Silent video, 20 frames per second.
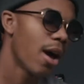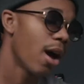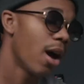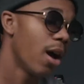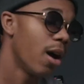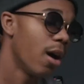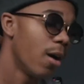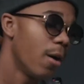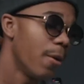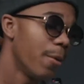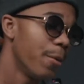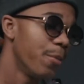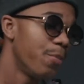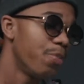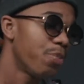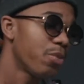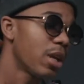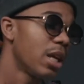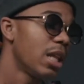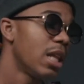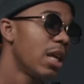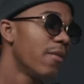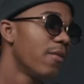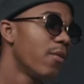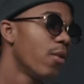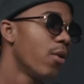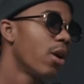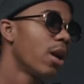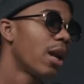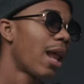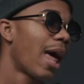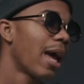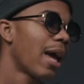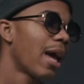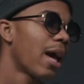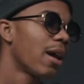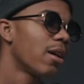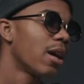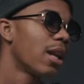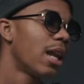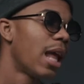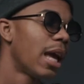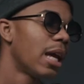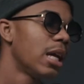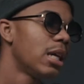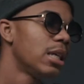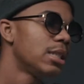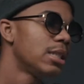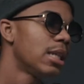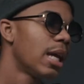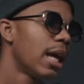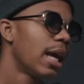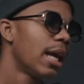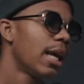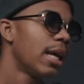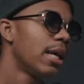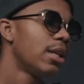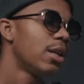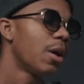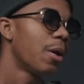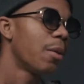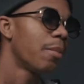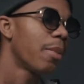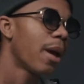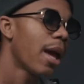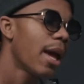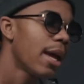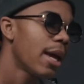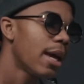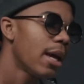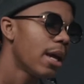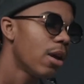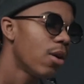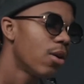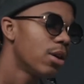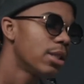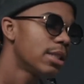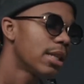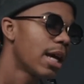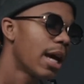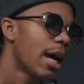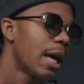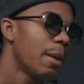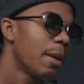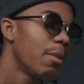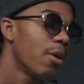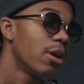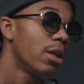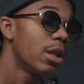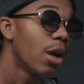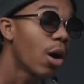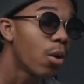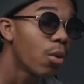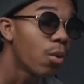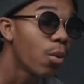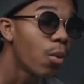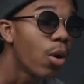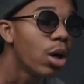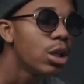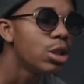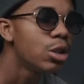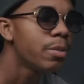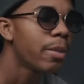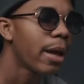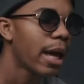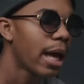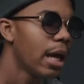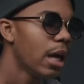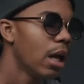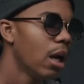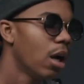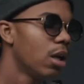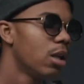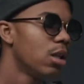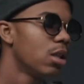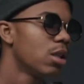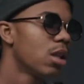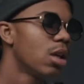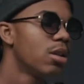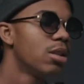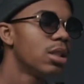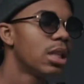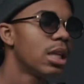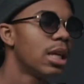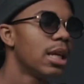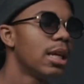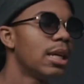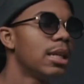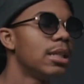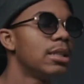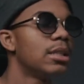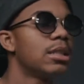And then for like clients that don't pay on time or don't want to pay or certain things,